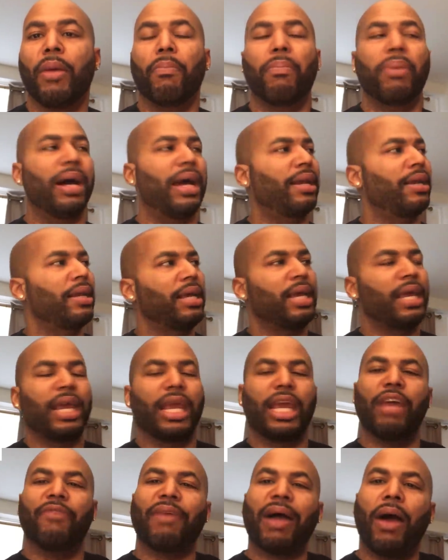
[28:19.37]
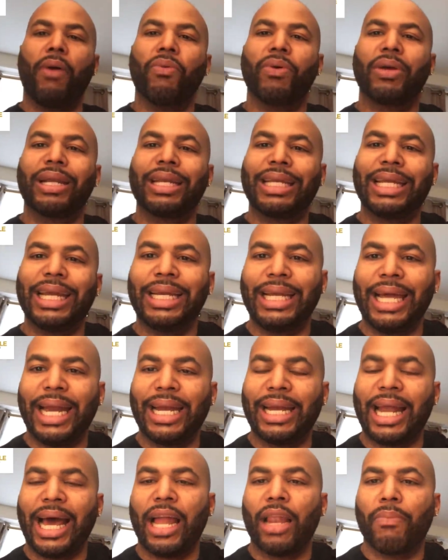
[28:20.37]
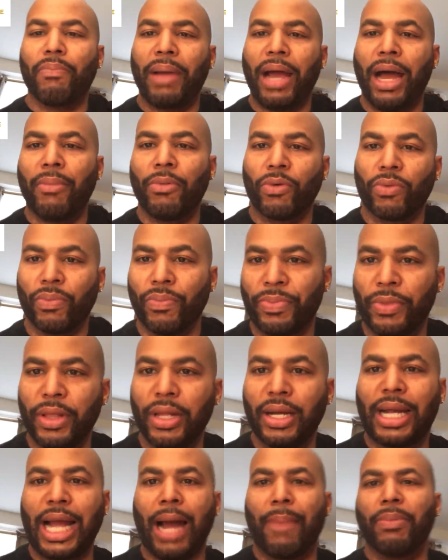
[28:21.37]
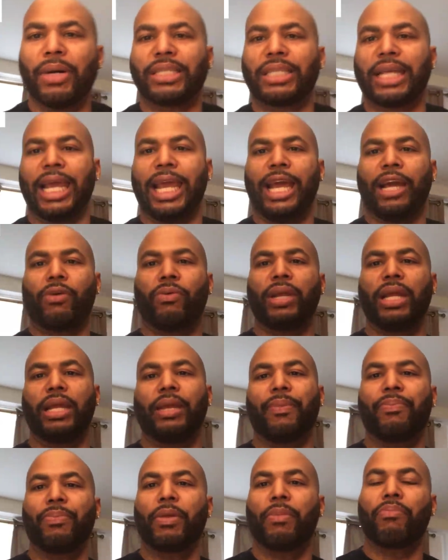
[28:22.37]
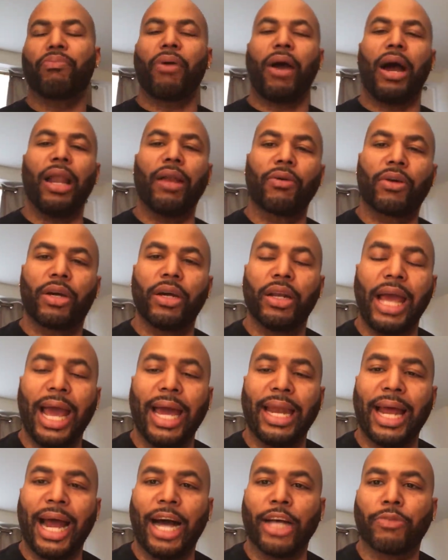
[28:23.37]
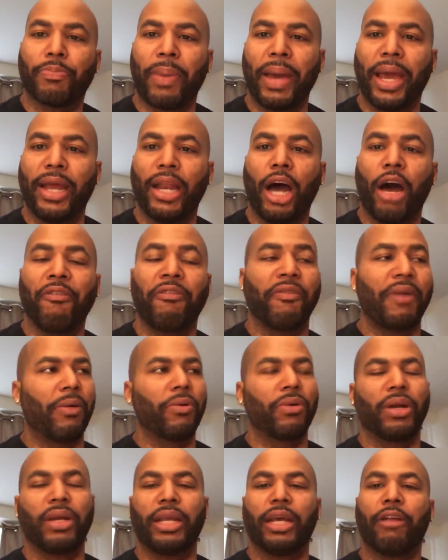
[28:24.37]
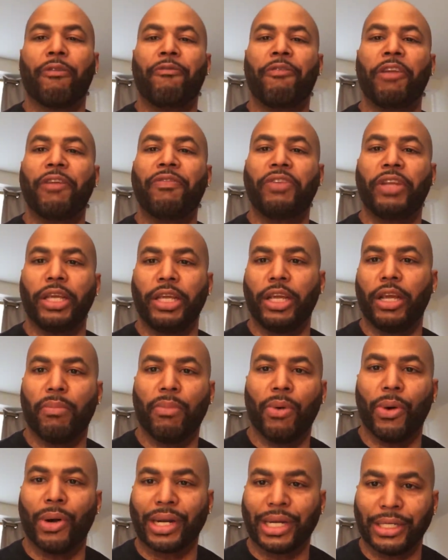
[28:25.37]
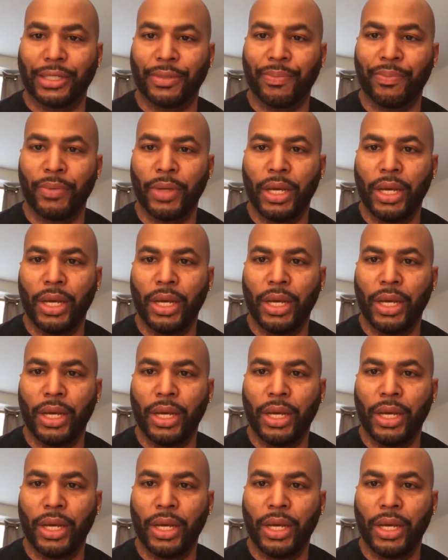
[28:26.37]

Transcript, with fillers: But if I would have did that in Alabama, look how much equity probably could have had the house paid off if I would have did a 15 year mortgage.